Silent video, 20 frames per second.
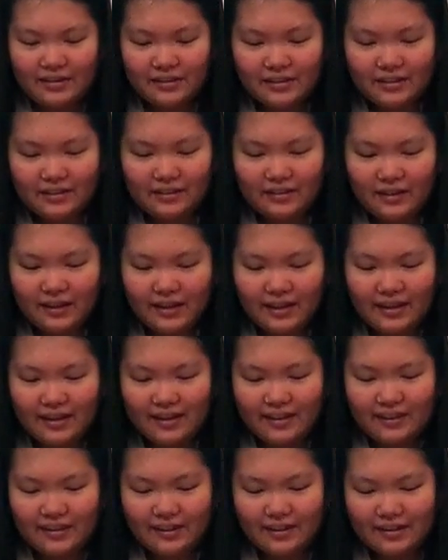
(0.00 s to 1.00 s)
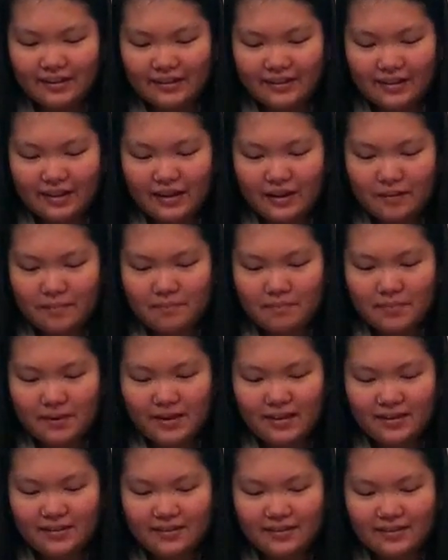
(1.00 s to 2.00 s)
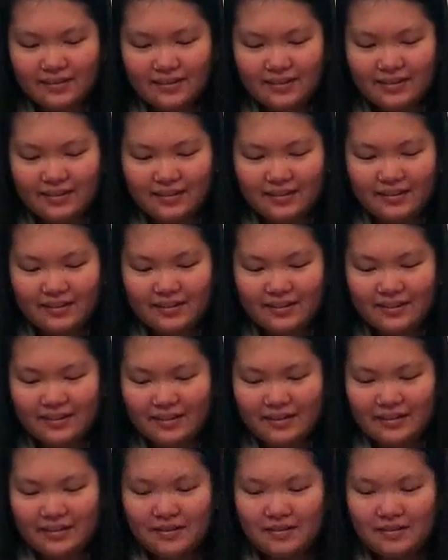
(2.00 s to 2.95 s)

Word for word: just say like it's kind of basic,